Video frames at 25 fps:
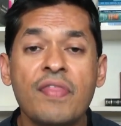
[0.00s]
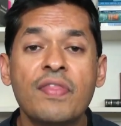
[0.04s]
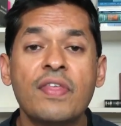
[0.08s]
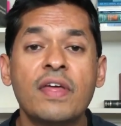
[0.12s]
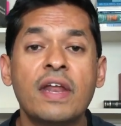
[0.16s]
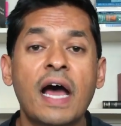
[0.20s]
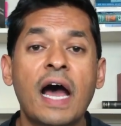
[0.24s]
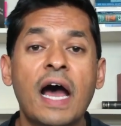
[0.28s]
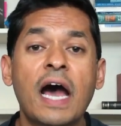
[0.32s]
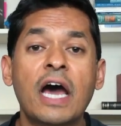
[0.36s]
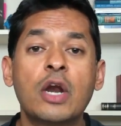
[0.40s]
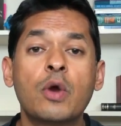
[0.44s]

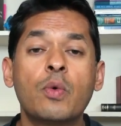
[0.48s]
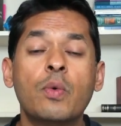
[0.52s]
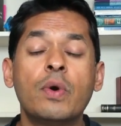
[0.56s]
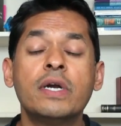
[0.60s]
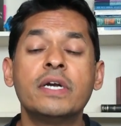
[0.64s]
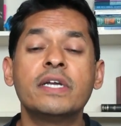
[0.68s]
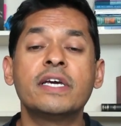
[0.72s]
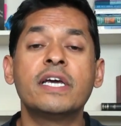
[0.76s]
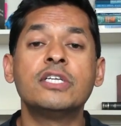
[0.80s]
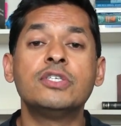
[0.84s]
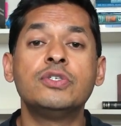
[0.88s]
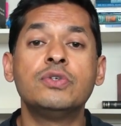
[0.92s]
that I don't
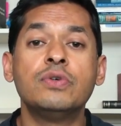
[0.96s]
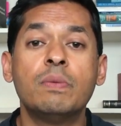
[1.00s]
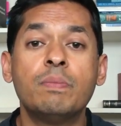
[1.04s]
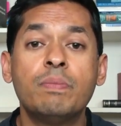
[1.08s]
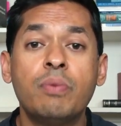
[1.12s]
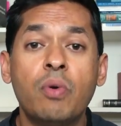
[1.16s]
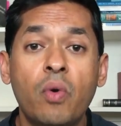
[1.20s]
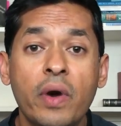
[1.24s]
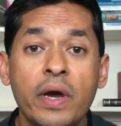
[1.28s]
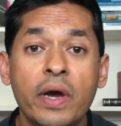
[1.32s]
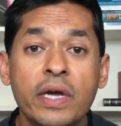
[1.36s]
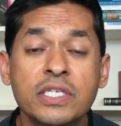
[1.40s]
want to get to a
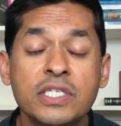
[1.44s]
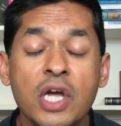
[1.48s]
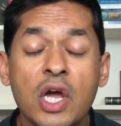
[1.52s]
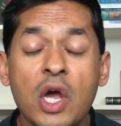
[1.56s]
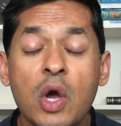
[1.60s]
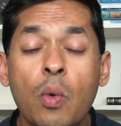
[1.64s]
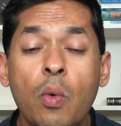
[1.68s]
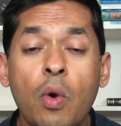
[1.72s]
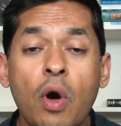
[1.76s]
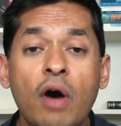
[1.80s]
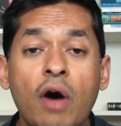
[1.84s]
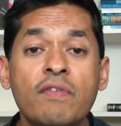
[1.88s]
point
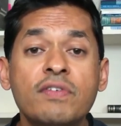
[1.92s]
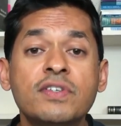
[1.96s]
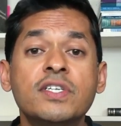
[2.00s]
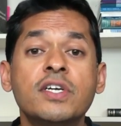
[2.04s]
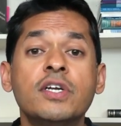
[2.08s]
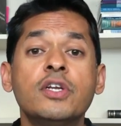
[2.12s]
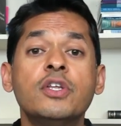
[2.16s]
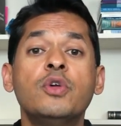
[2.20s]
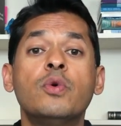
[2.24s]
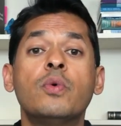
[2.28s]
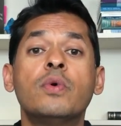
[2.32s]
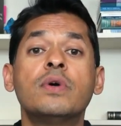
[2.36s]
where all of a
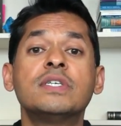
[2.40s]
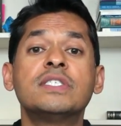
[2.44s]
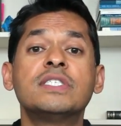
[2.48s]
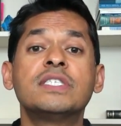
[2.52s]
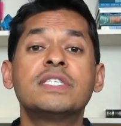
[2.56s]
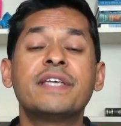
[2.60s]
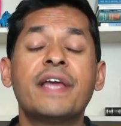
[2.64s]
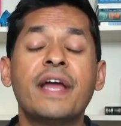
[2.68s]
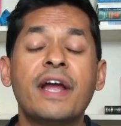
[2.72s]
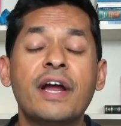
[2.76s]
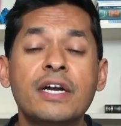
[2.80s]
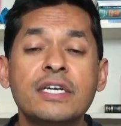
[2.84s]
sudden you are
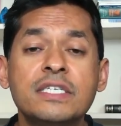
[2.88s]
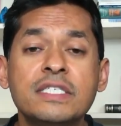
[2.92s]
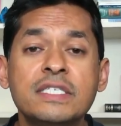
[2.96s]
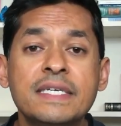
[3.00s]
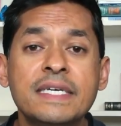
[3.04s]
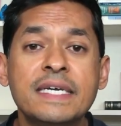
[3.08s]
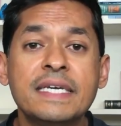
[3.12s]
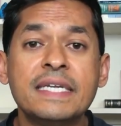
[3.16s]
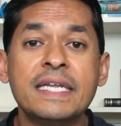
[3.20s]
scared to